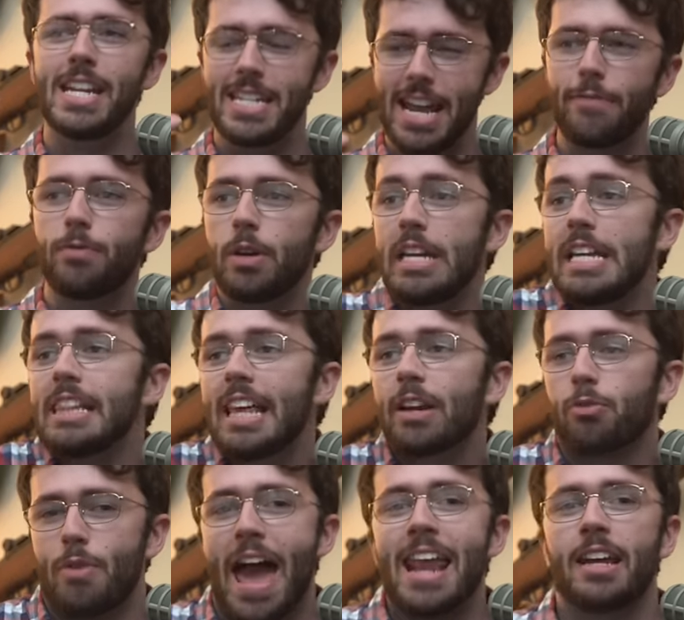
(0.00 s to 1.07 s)
Dave, he like
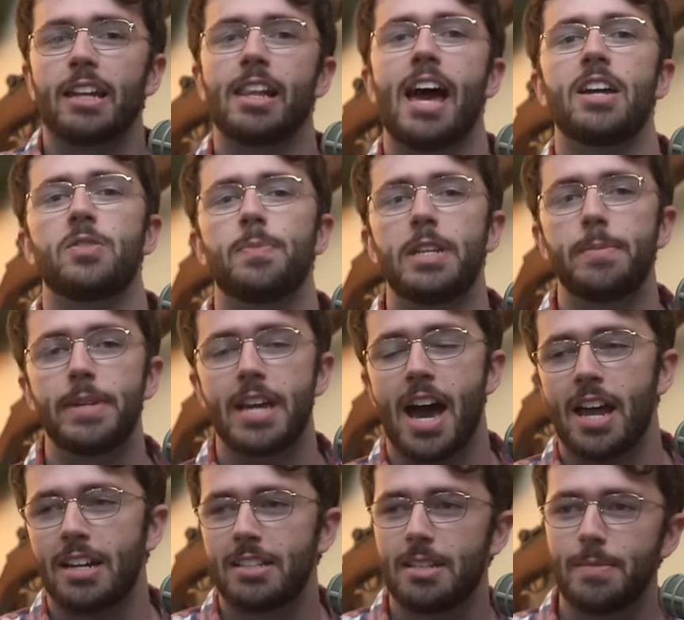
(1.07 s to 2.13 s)
radicalized me, to be
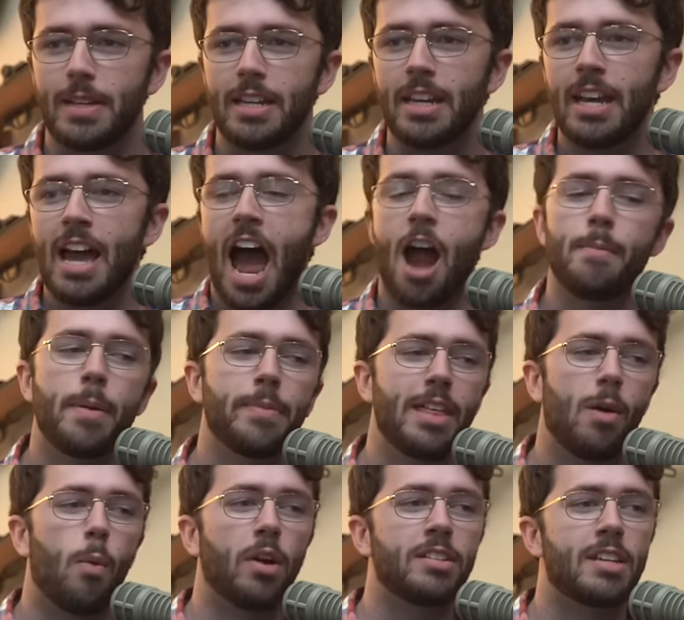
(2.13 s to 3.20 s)
honest. I mean, I remember
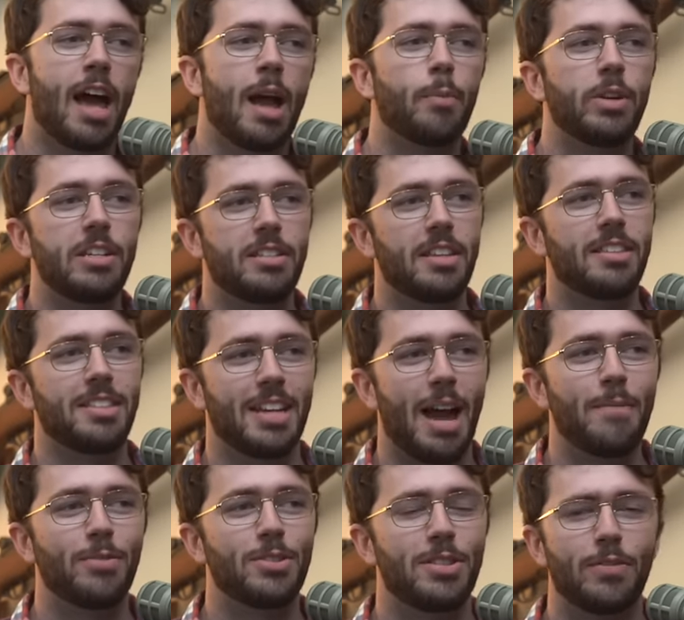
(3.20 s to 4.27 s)
that one time when he said the
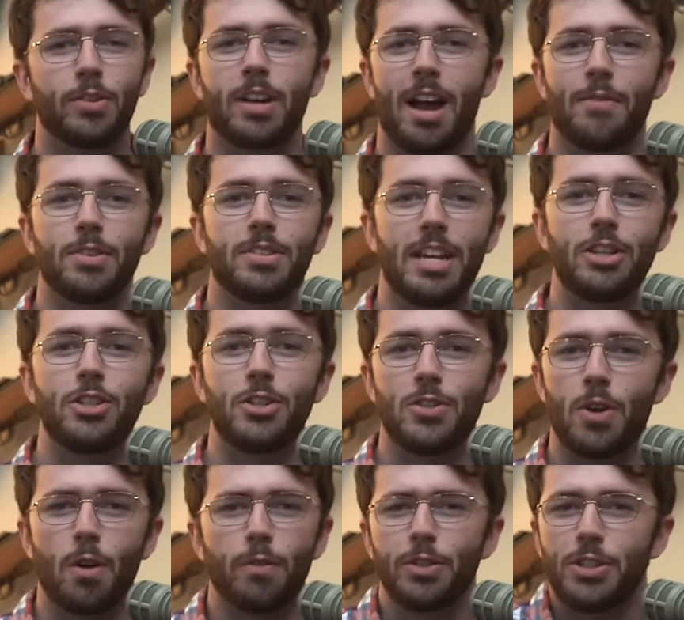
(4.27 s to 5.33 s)
time for civil conversation is
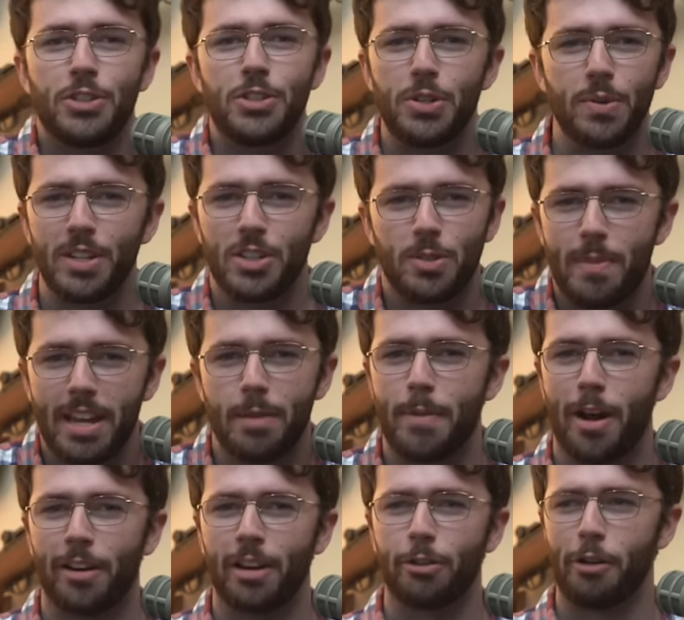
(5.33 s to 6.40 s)
over. Just do it. Just make
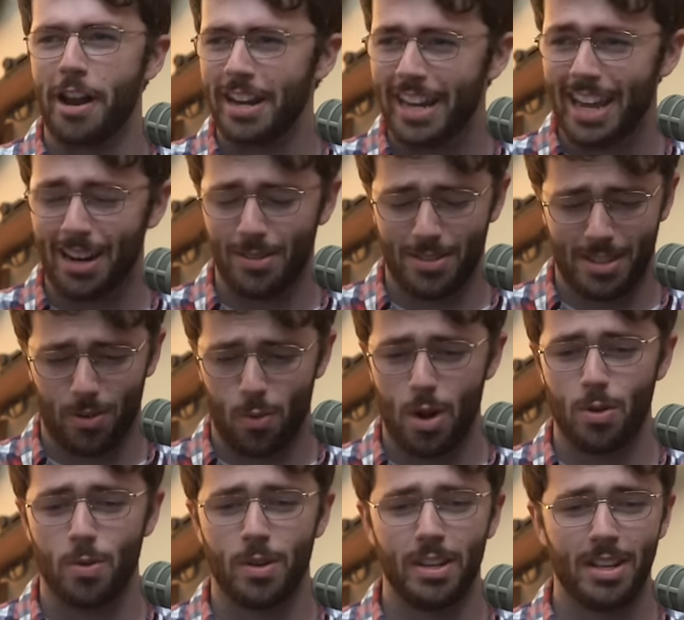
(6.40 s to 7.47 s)
America great again. I was like,
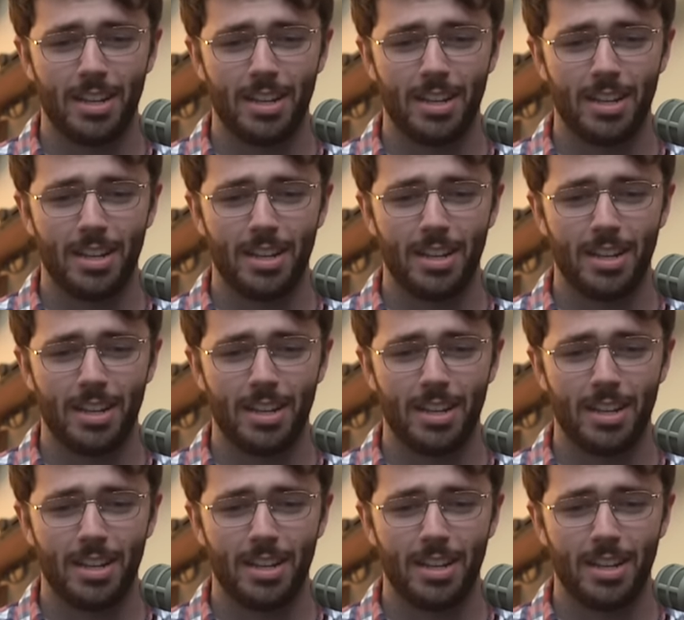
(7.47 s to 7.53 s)
whoa.